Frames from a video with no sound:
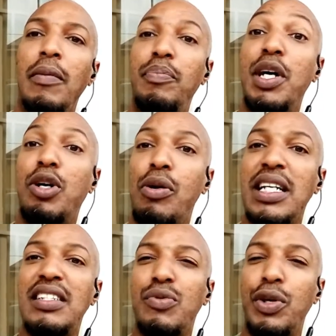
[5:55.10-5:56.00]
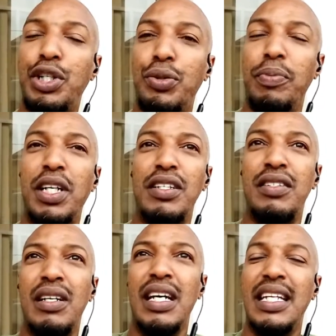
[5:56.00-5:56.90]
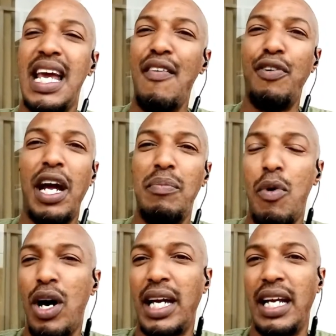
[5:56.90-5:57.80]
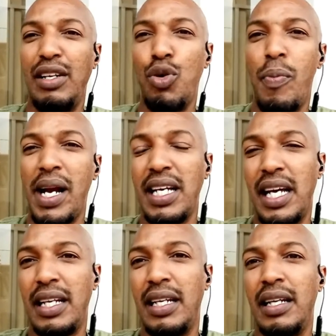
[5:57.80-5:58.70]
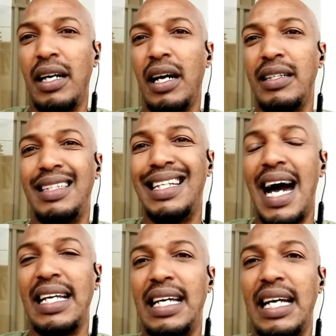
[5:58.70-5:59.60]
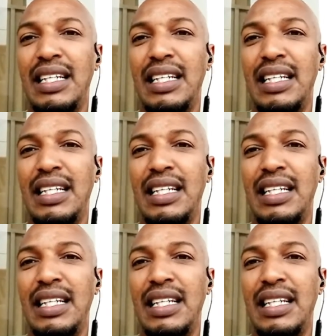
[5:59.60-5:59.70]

be aggressive with you because the African market, and nobody can uh, deny that.